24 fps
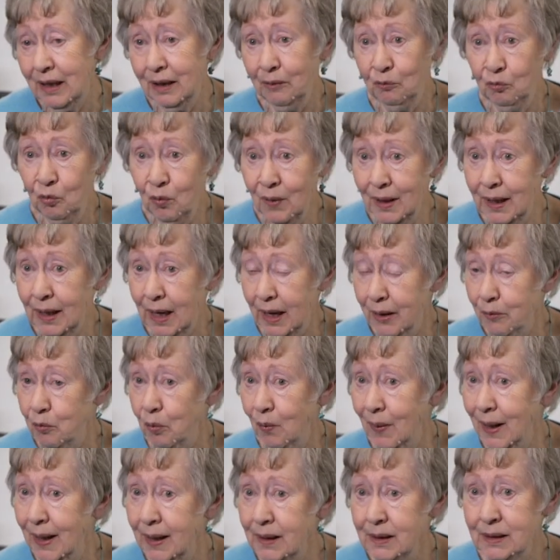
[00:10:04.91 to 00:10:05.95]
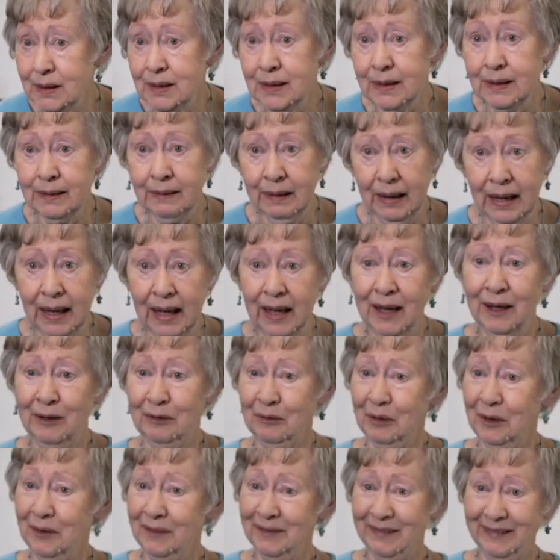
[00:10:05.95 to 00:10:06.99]
And when I went to
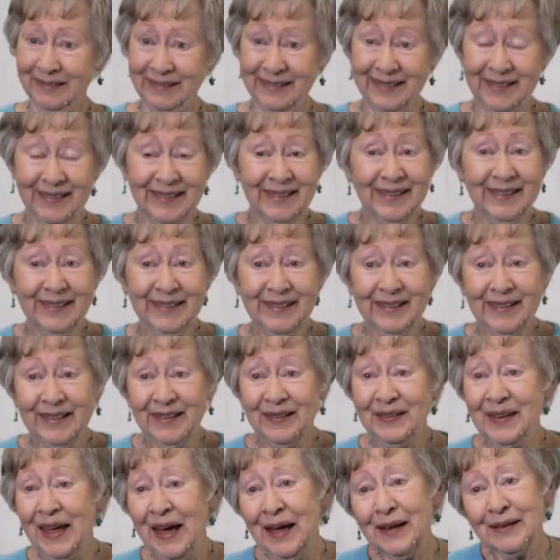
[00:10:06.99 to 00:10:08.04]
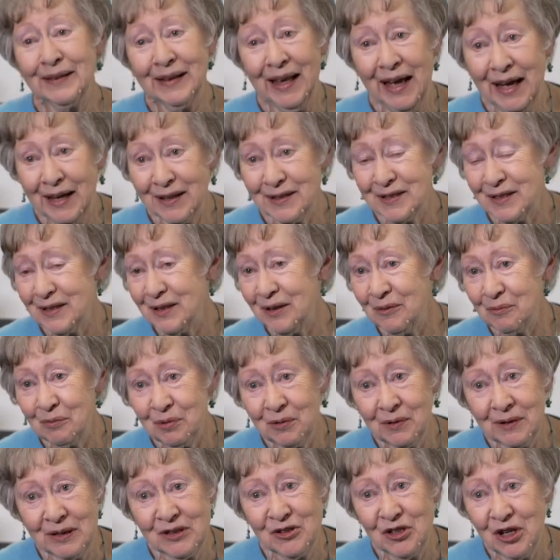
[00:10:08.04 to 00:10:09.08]
that, that last
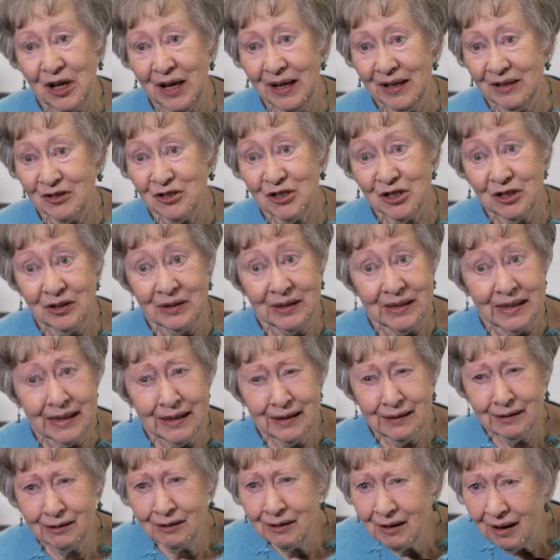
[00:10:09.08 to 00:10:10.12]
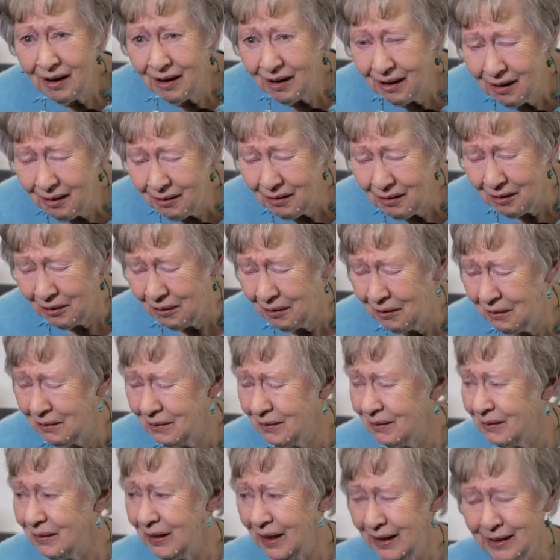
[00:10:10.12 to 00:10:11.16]
appreciation dinner,
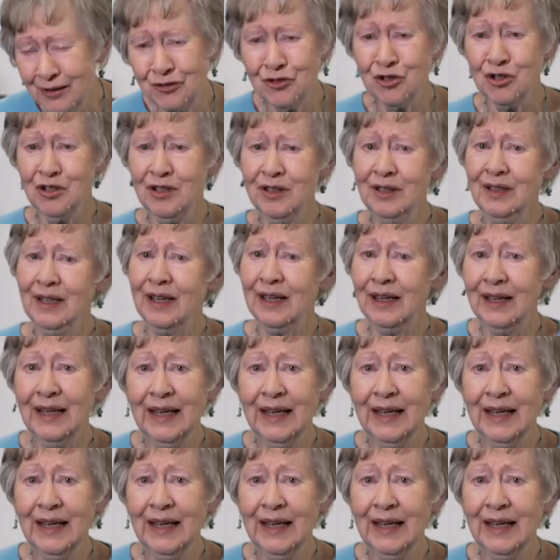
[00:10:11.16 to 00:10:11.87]
luncheon,